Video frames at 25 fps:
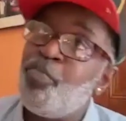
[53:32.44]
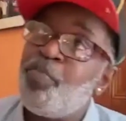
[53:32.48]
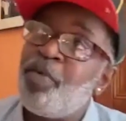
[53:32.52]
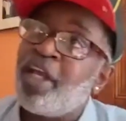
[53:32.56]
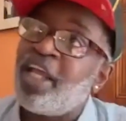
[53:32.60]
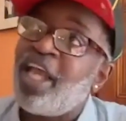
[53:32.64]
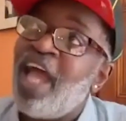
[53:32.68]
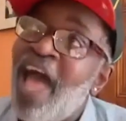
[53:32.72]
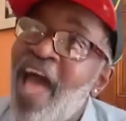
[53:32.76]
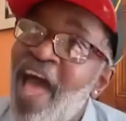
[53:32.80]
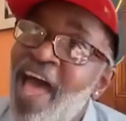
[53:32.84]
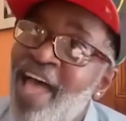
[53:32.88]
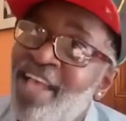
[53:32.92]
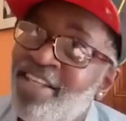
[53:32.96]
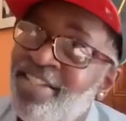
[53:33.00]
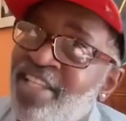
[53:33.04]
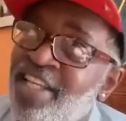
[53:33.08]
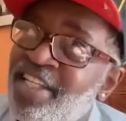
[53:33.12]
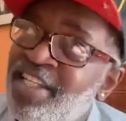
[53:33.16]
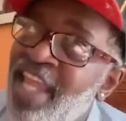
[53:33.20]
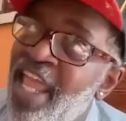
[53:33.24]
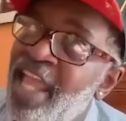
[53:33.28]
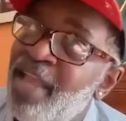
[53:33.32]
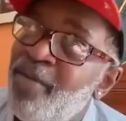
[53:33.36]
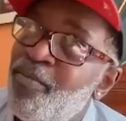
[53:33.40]
of guys,
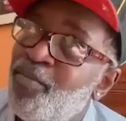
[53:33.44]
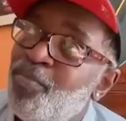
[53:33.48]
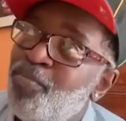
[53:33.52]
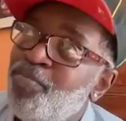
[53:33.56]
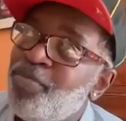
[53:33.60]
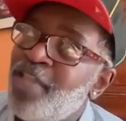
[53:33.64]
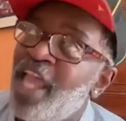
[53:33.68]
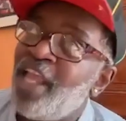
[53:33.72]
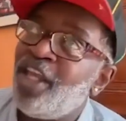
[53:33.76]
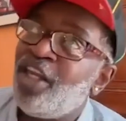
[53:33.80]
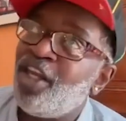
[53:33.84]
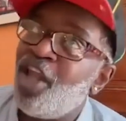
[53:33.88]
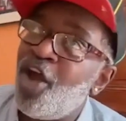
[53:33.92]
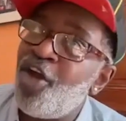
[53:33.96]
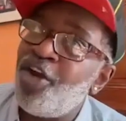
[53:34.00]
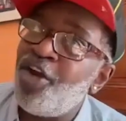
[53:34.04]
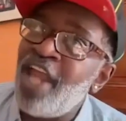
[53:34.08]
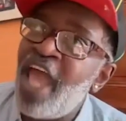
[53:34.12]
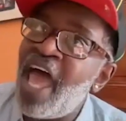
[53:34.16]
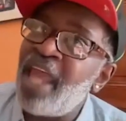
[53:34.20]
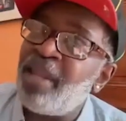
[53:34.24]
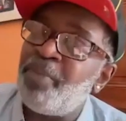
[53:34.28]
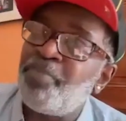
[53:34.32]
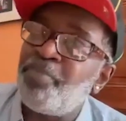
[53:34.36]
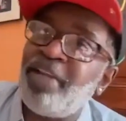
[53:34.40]
and they learned
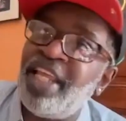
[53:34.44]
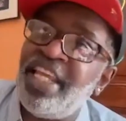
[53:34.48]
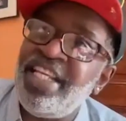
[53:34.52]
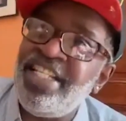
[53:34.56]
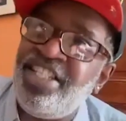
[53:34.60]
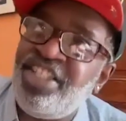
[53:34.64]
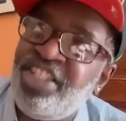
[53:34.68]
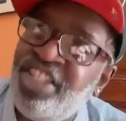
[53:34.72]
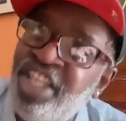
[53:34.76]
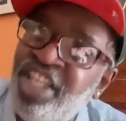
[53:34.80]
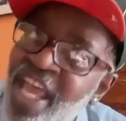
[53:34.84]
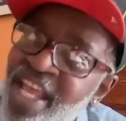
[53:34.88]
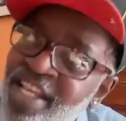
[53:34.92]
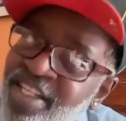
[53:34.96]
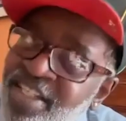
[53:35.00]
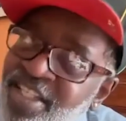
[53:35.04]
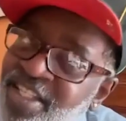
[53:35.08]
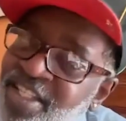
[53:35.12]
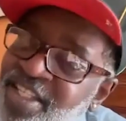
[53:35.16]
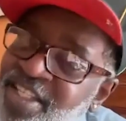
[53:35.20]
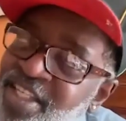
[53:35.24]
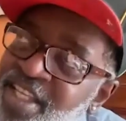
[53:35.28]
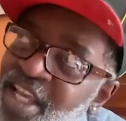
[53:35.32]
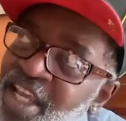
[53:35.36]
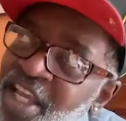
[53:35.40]
how to play
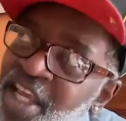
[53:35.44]
chess